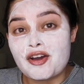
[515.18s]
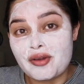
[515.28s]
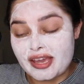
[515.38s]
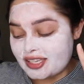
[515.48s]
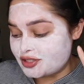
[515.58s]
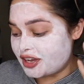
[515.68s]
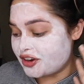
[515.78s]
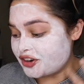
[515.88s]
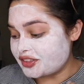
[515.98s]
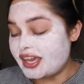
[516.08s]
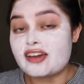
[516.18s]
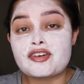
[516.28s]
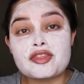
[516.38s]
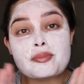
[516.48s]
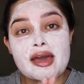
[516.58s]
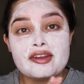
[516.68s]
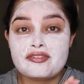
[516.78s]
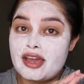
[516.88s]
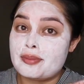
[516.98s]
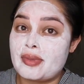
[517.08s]
Okay, so I currently have on the
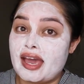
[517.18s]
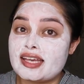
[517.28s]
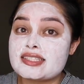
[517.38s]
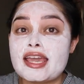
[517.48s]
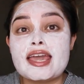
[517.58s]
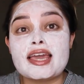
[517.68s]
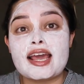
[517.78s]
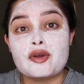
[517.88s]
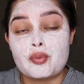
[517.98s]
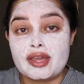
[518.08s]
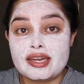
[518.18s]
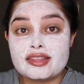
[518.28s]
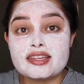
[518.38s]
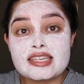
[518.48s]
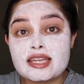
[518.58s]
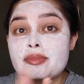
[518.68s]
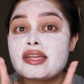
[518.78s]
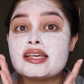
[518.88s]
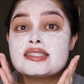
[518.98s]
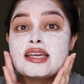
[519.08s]
Mattifying Mask, and I waited the 10
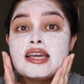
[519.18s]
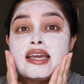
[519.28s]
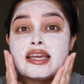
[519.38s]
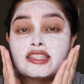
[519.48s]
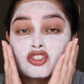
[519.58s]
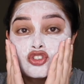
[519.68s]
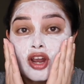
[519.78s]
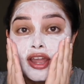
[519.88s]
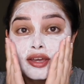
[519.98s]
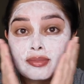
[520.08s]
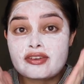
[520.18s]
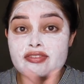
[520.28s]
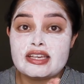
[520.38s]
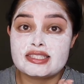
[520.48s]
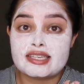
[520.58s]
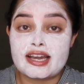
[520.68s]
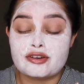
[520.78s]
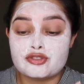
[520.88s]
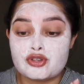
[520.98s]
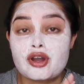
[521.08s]
minutes. It's dry on my face now,
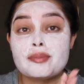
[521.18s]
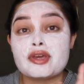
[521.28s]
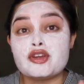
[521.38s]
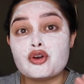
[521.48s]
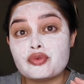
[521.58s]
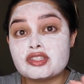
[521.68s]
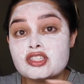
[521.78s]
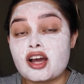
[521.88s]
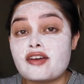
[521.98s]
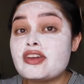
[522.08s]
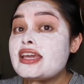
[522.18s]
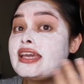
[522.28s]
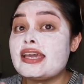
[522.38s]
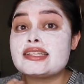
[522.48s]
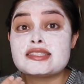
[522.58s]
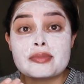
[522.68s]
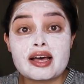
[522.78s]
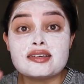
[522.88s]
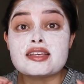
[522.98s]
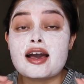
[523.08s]
so I'm gonna go rinse it off. It
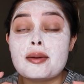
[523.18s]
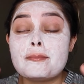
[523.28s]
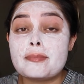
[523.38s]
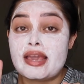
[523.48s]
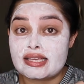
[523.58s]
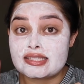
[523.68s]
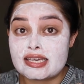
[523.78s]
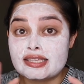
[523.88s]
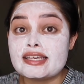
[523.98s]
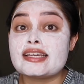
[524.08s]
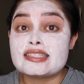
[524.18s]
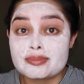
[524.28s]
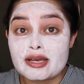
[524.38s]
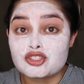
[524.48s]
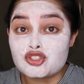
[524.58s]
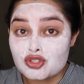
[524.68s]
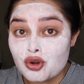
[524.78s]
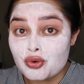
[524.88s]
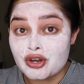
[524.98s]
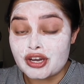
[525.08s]
smells amazing, like it smells
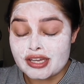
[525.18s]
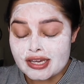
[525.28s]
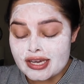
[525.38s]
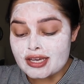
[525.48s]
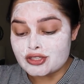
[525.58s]
so good.